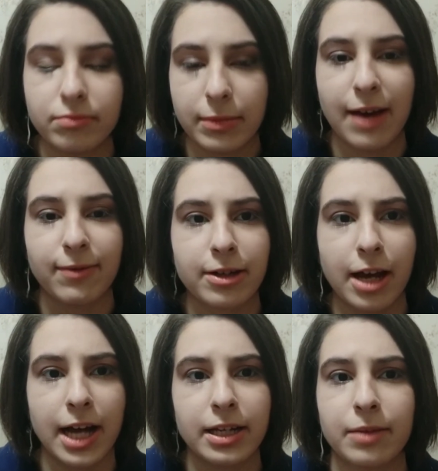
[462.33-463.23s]
haven't
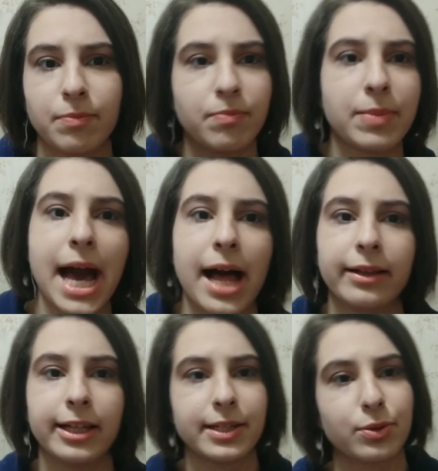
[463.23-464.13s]
got the
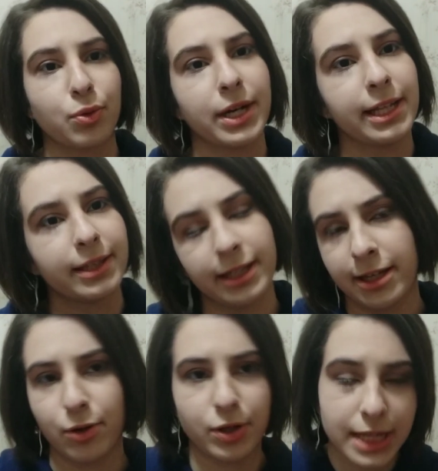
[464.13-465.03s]
palettes or
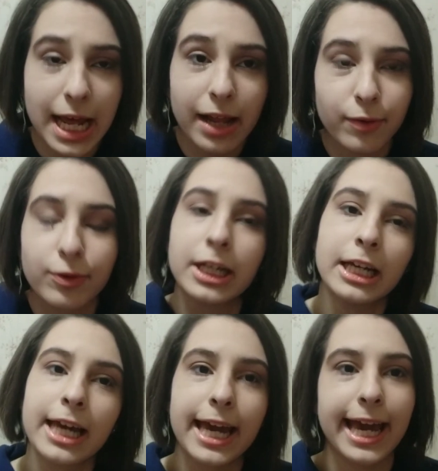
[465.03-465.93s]
anything yourself.
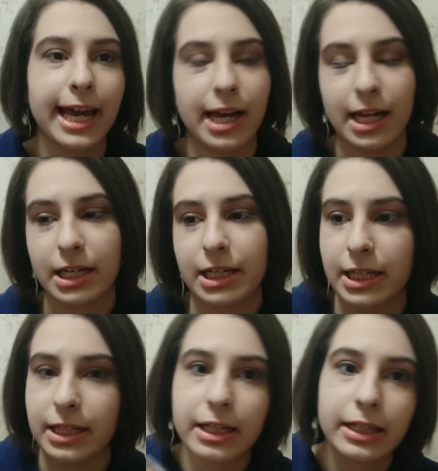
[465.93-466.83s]
And
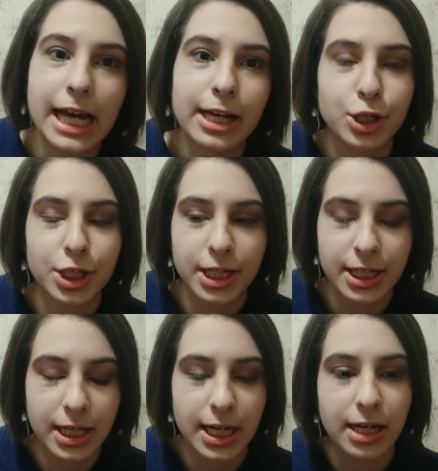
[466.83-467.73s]
the
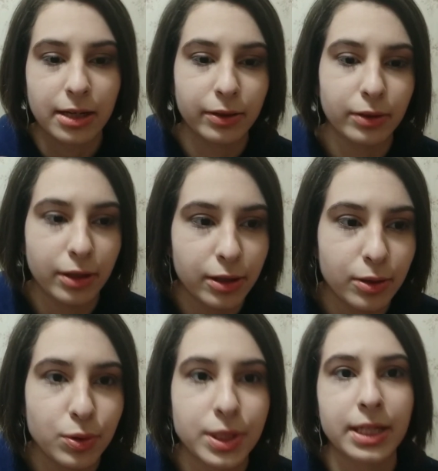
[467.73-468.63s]
collection
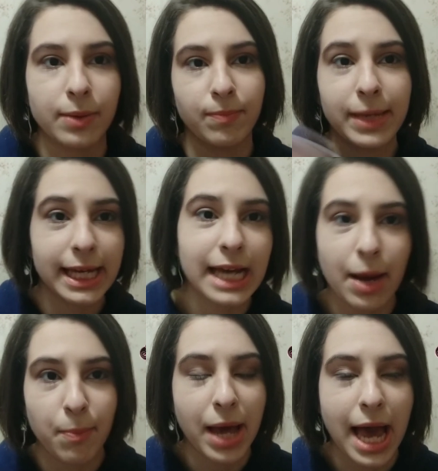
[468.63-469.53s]
includes some
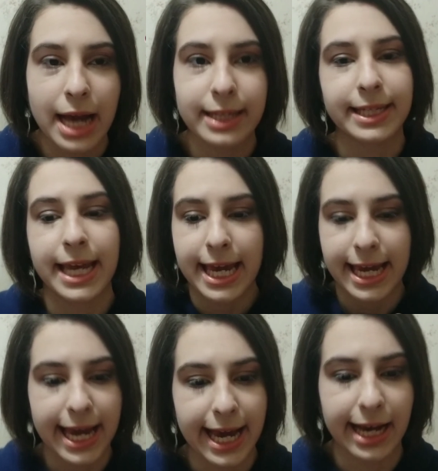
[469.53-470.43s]
makeup bags,
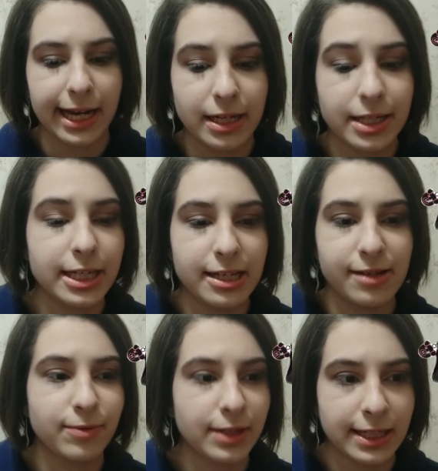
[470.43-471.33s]
and
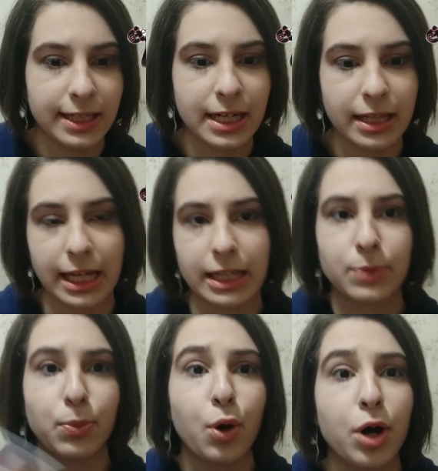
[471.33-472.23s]
even like
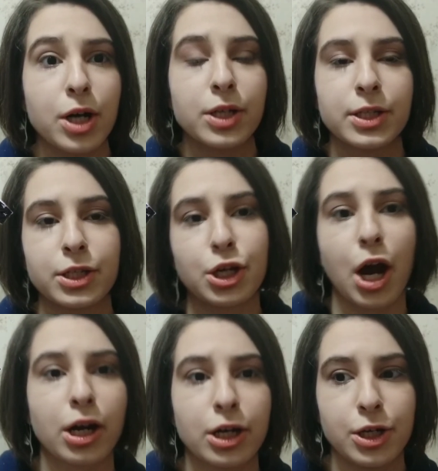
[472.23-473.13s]
sports
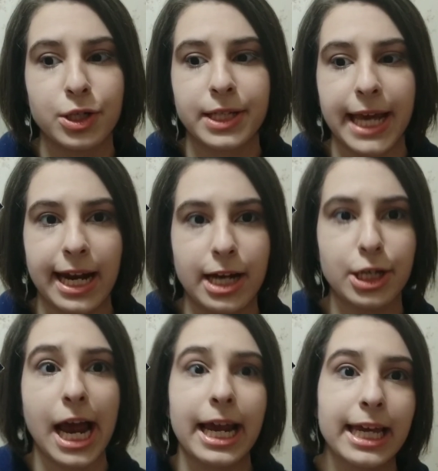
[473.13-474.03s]
joggers and a
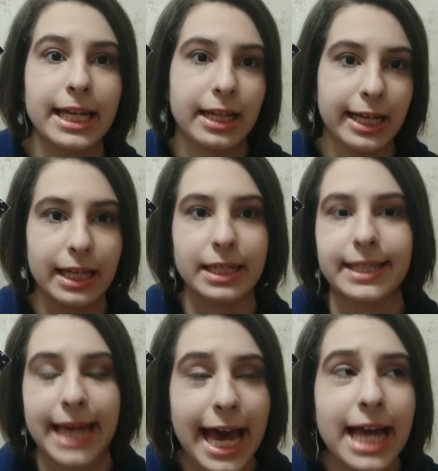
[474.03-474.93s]
jacket, like a
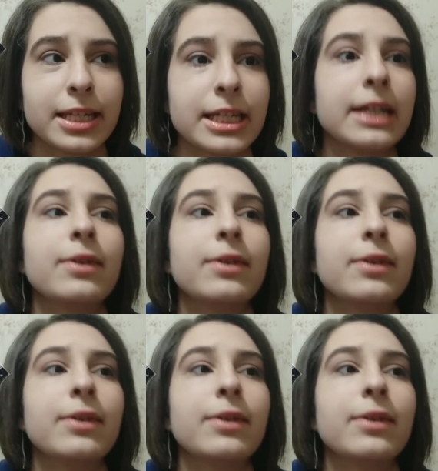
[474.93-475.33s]
set.